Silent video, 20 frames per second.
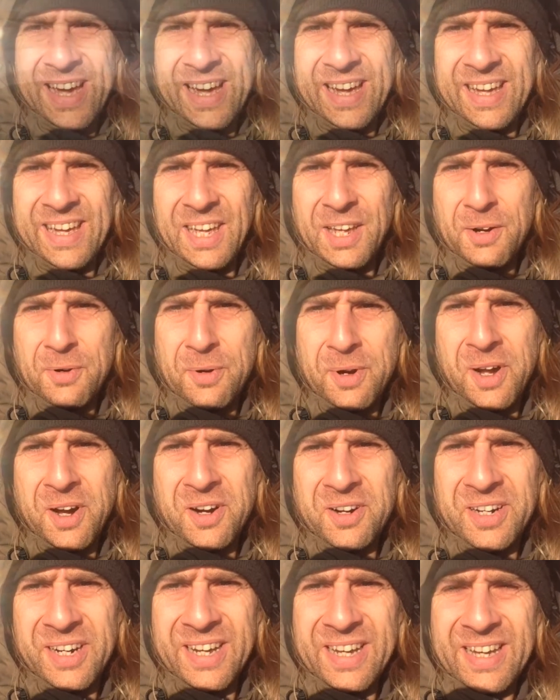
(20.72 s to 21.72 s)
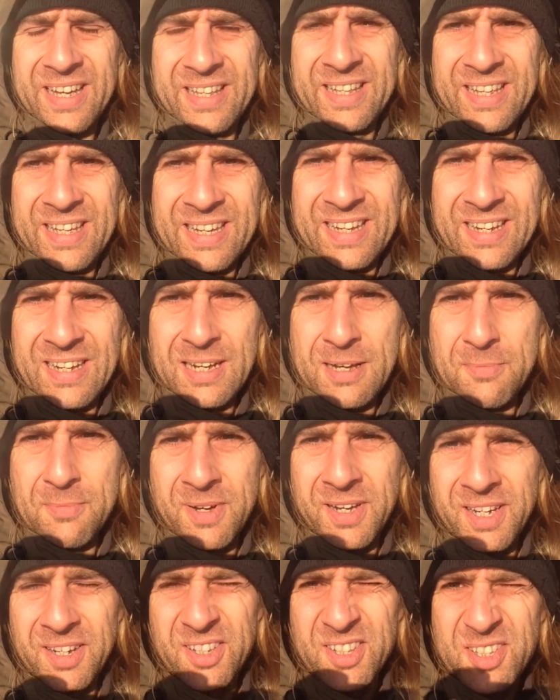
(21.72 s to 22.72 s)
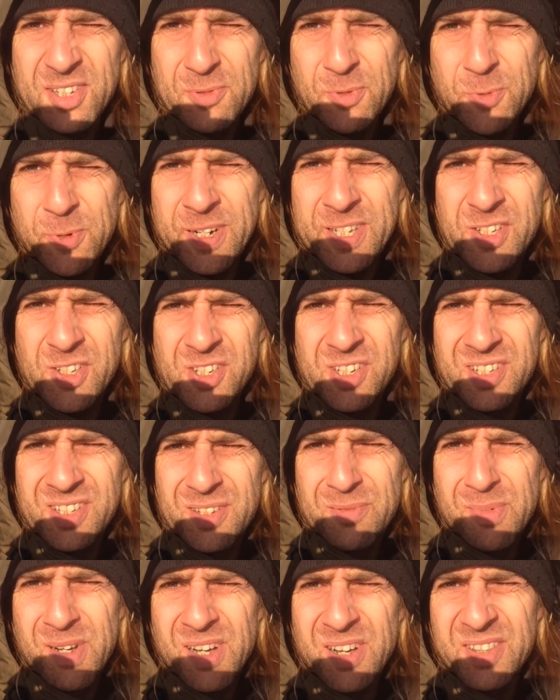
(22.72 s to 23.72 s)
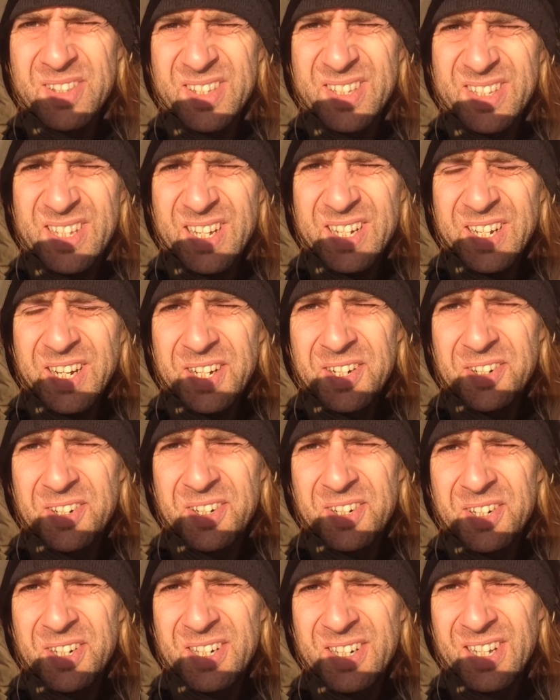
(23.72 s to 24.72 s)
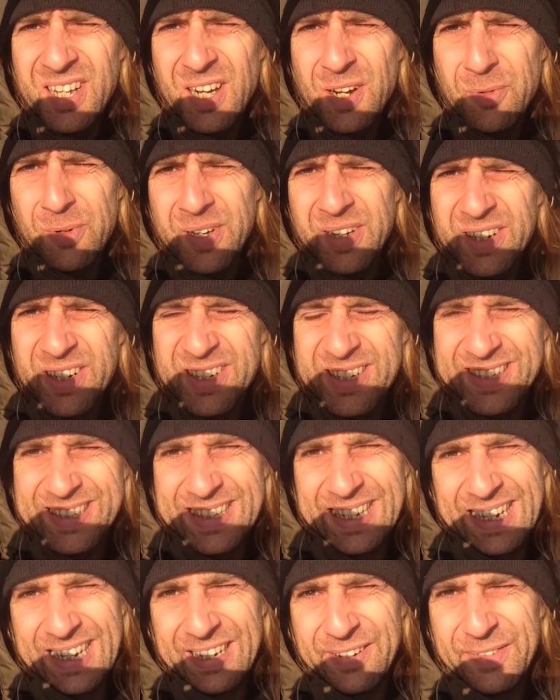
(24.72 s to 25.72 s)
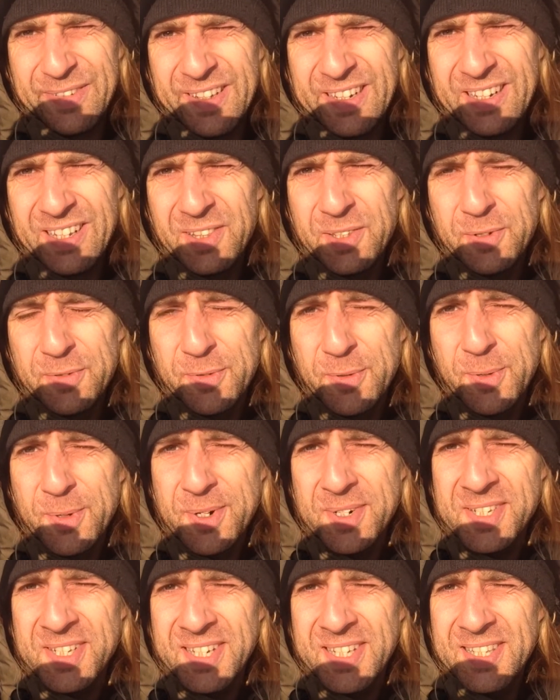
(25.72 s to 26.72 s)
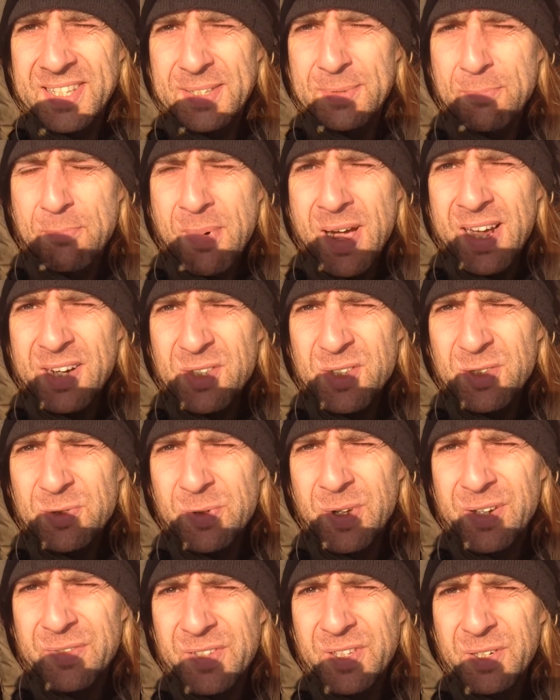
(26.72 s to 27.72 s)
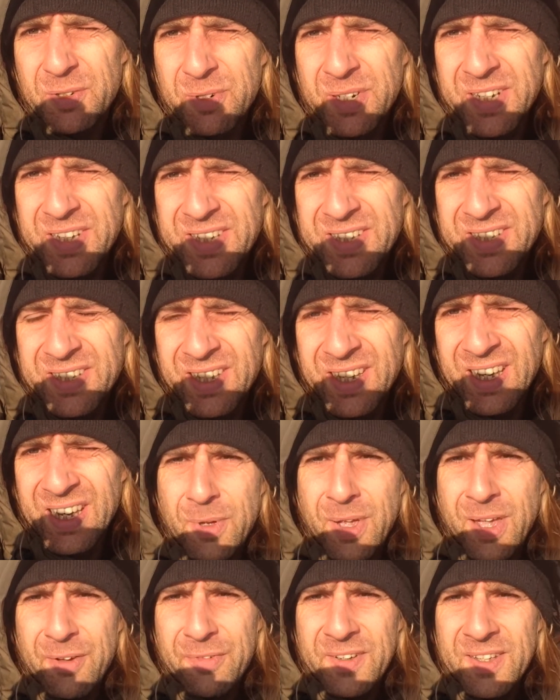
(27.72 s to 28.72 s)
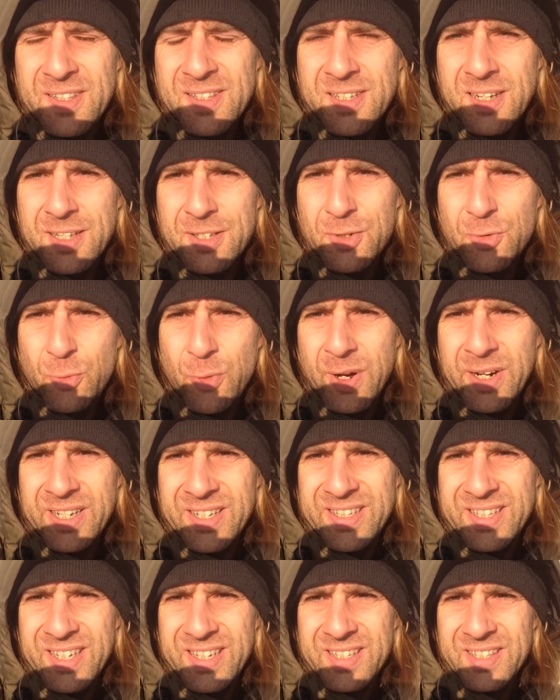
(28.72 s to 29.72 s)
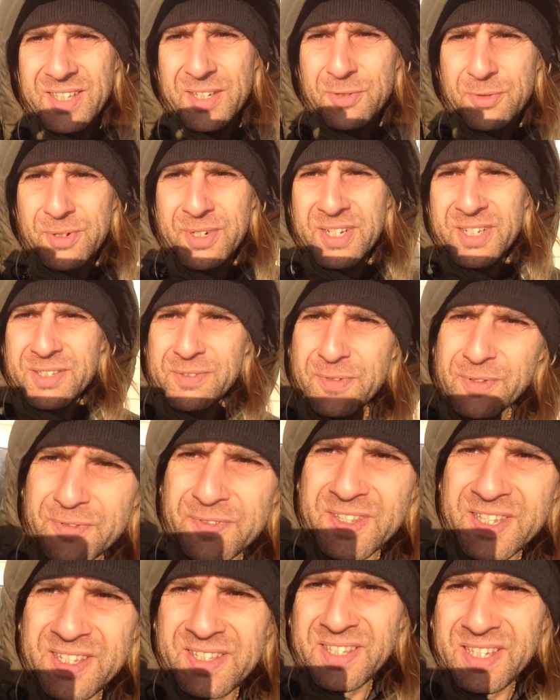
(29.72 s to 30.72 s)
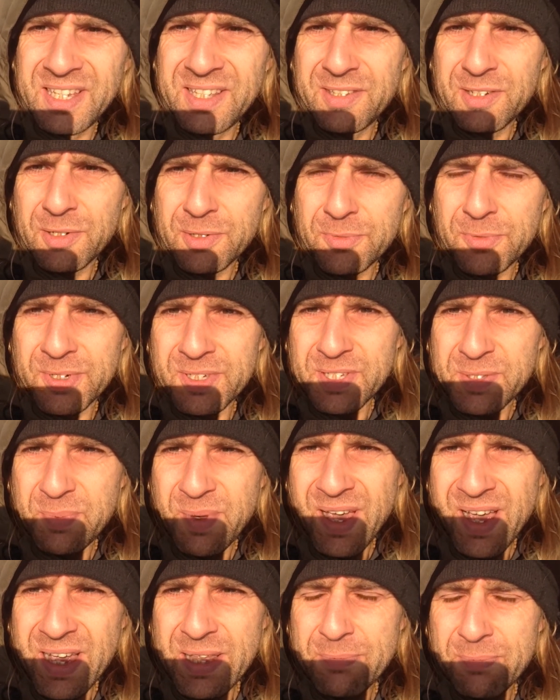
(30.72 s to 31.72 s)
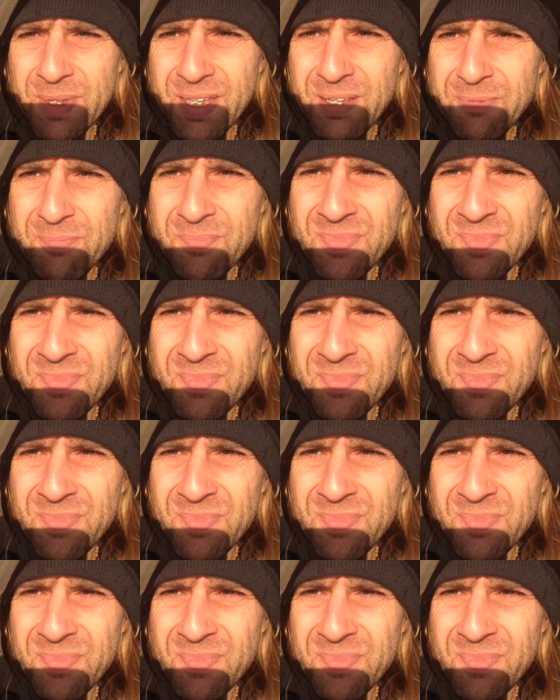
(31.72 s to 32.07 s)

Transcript: Okay, here we are again. I got some questions about the sun heater. Now we are still in Finland, of course. It's minus 12 degrees. We have inside 26 degrees with this heater, what is behind me.